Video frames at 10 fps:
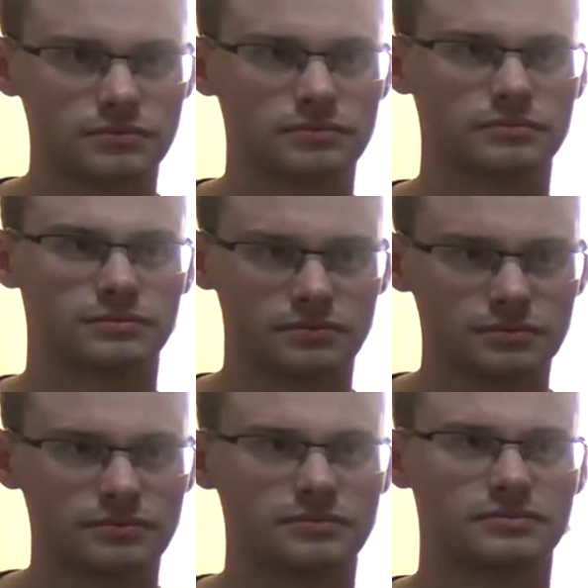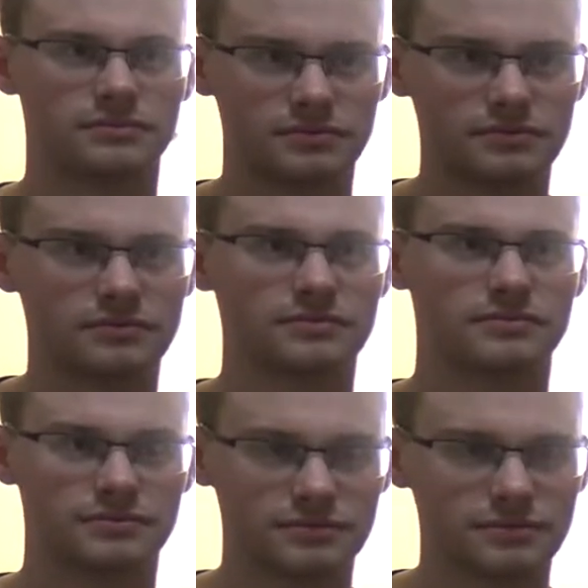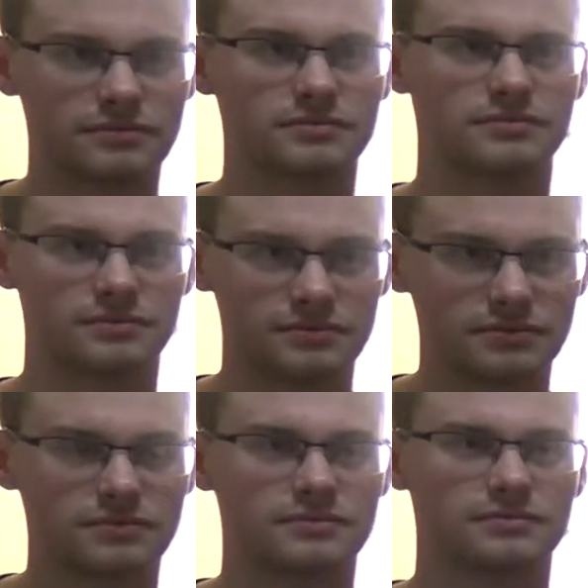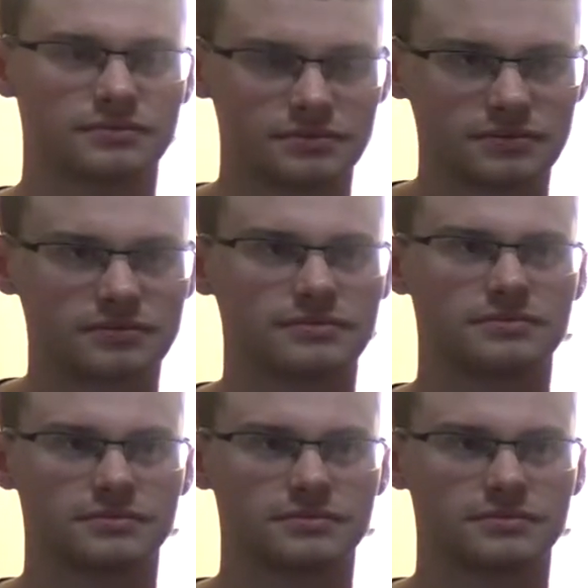This person isn't speaking.